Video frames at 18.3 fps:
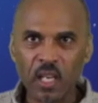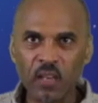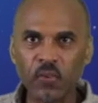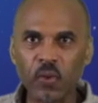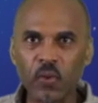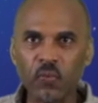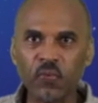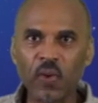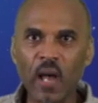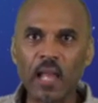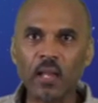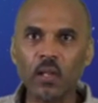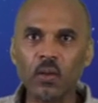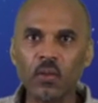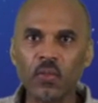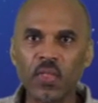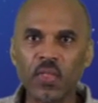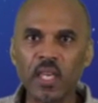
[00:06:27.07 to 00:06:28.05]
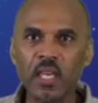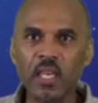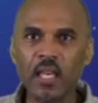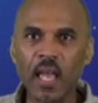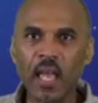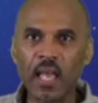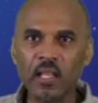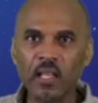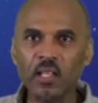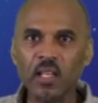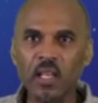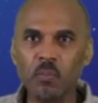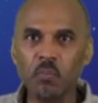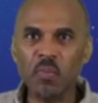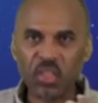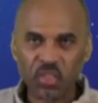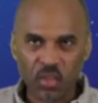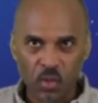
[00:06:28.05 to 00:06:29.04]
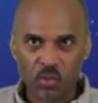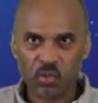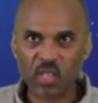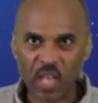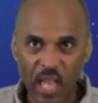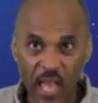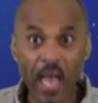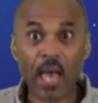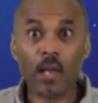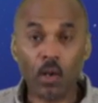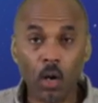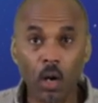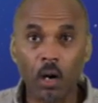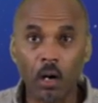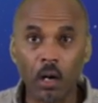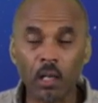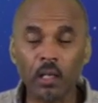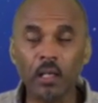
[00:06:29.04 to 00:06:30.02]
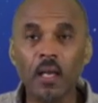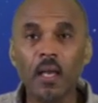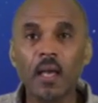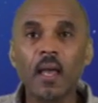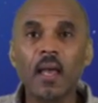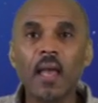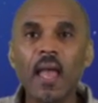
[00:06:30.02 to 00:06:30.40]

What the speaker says: if you follow the alien mythos at all.